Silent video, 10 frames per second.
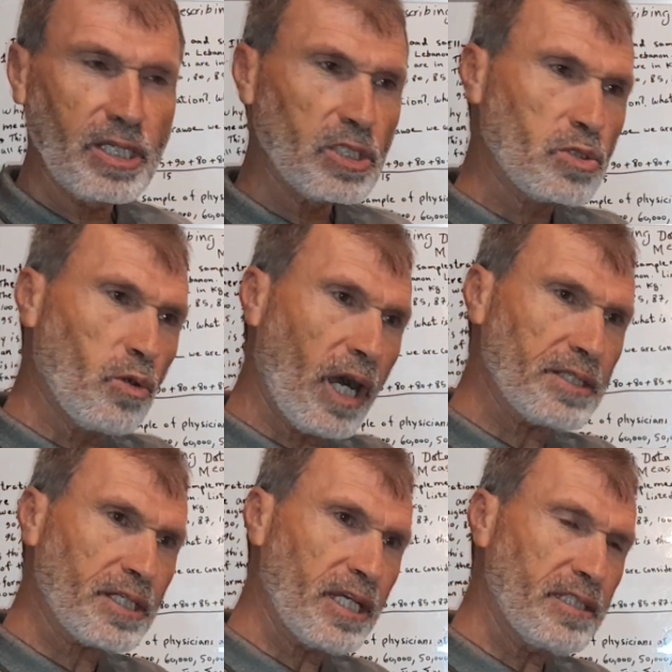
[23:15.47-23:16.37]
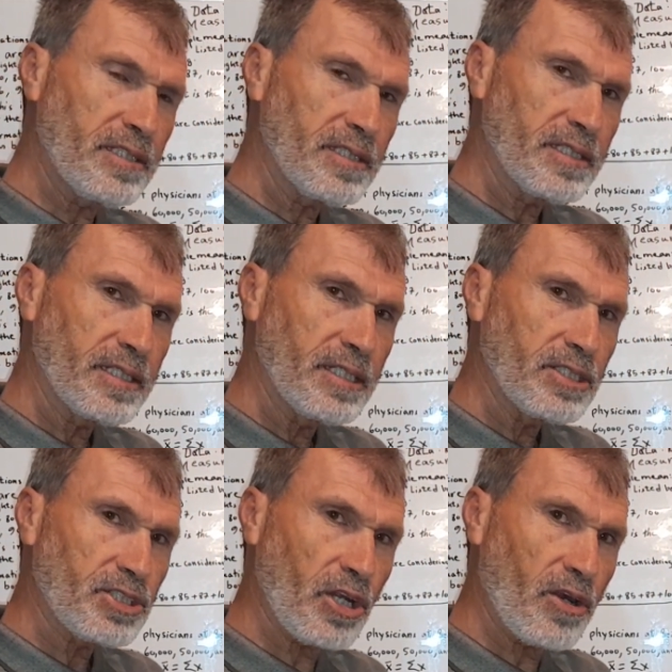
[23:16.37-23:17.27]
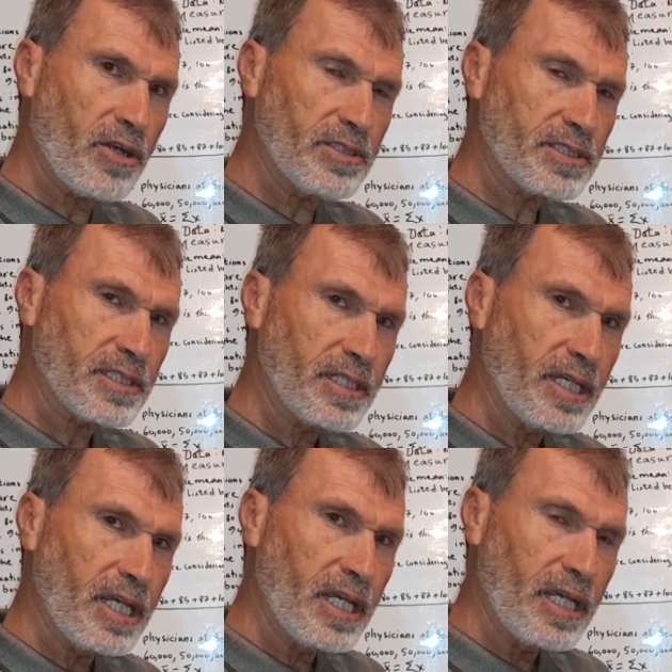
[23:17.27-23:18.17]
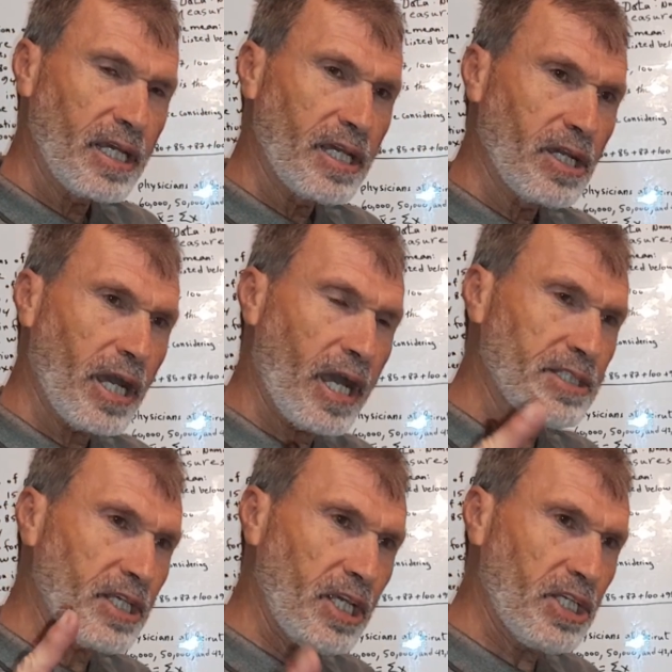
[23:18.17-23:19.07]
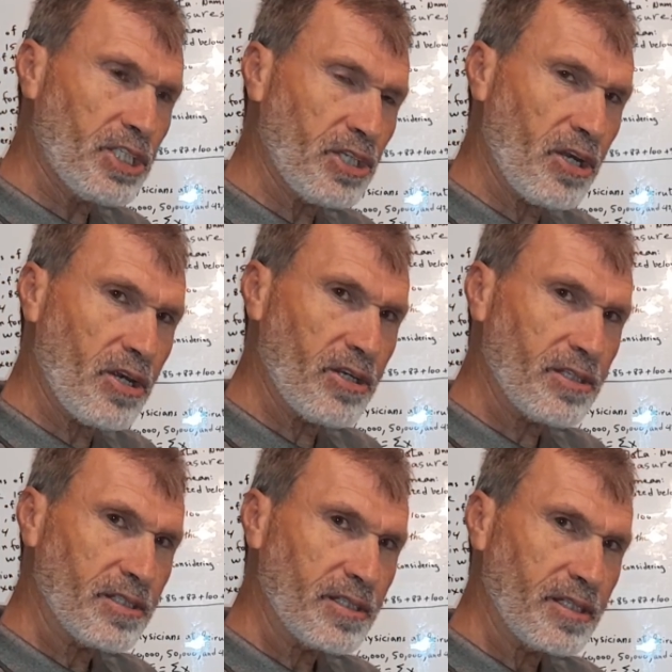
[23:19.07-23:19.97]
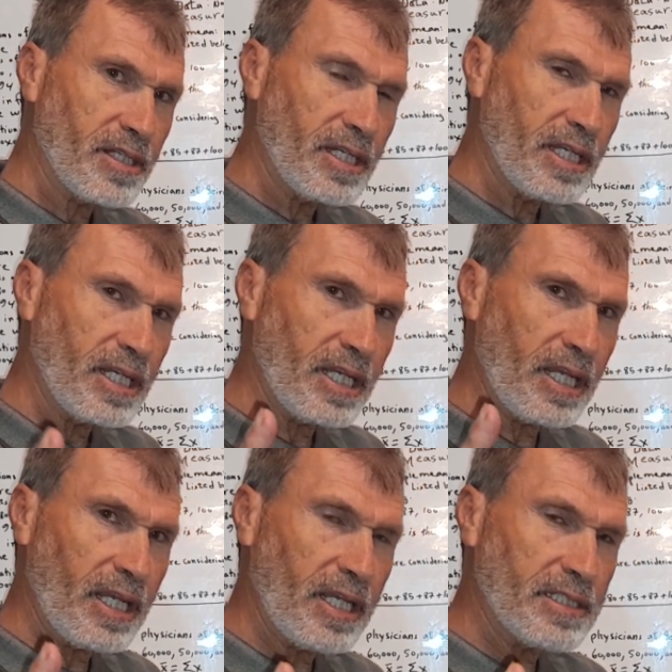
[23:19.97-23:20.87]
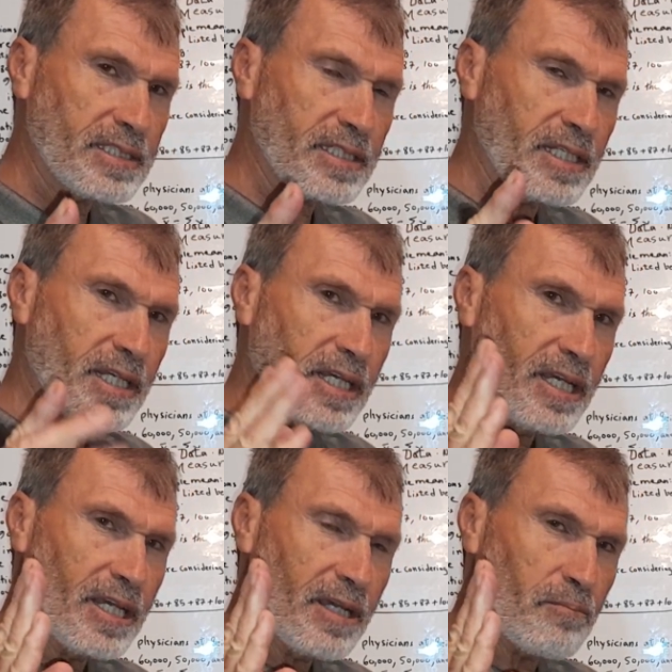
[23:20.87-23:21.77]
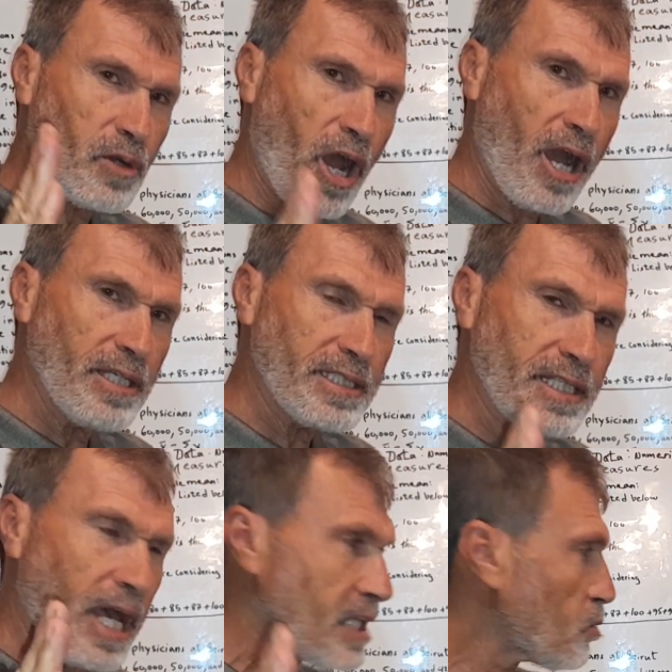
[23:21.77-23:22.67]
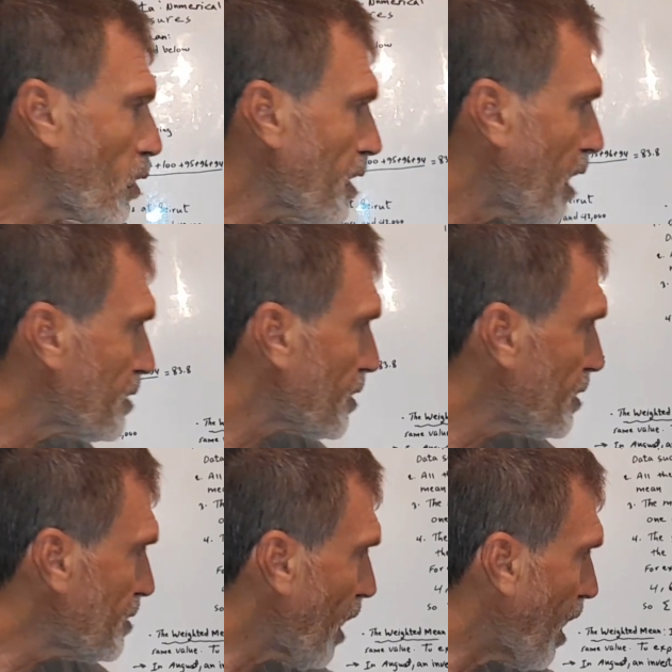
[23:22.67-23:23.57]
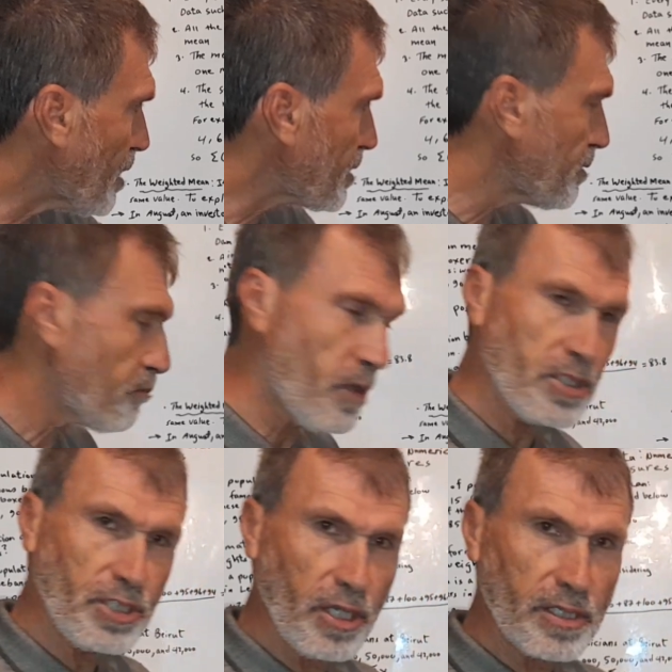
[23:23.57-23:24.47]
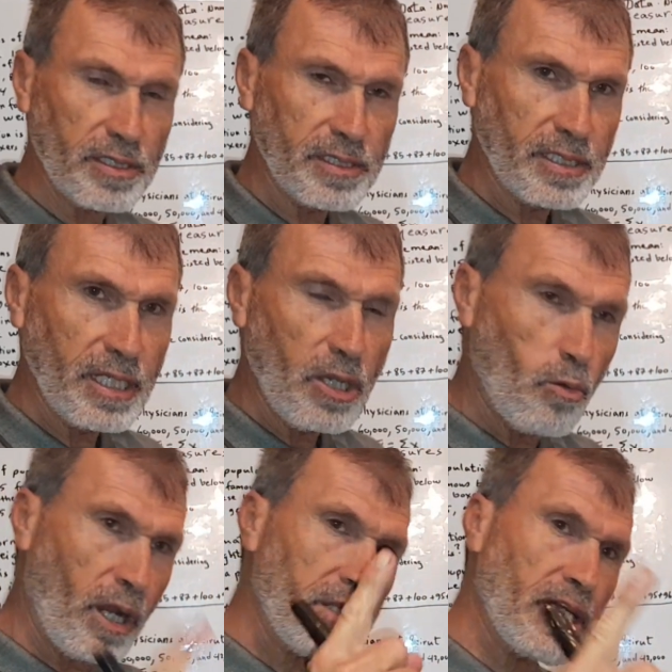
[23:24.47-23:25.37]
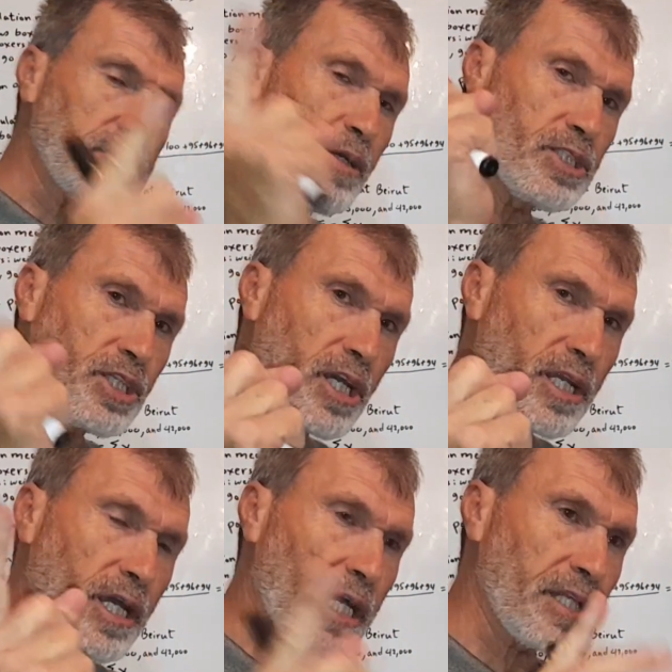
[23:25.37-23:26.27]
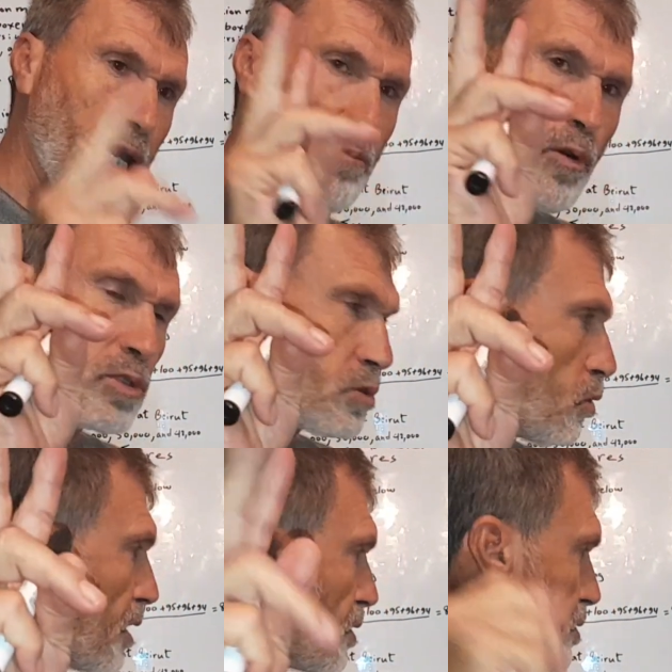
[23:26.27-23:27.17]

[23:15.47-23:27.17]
200 shares, and each share is priced at $100 per share. $1 per share, and I bought 200